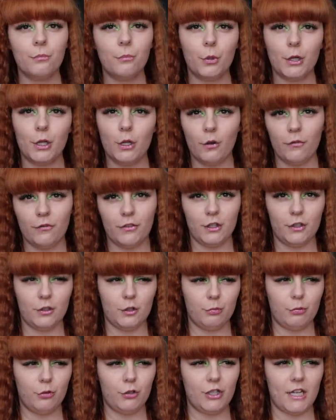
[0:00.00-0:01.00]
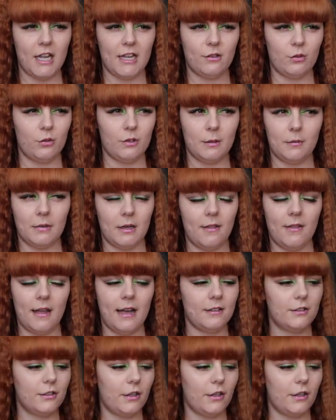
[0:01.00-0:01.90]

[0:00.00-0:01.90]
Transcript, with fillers: body confidence project or something like that.